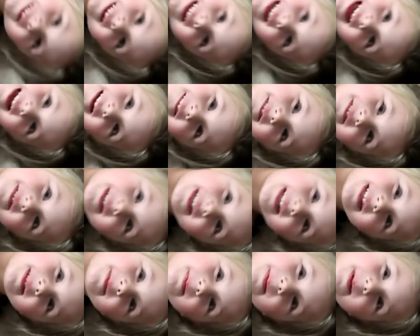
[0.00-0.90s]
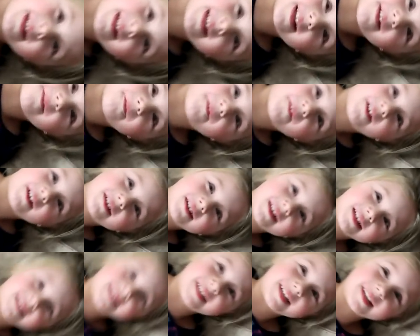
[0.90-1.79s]
is gonna have his pizza first
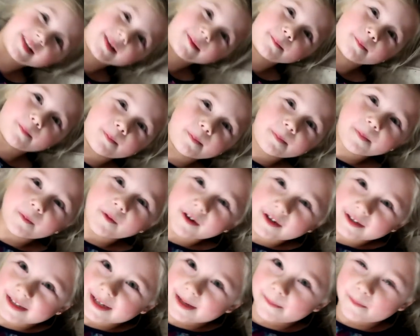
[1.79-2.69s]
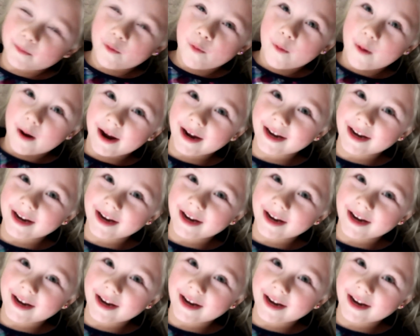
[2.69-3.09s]
because he's the birthday boy.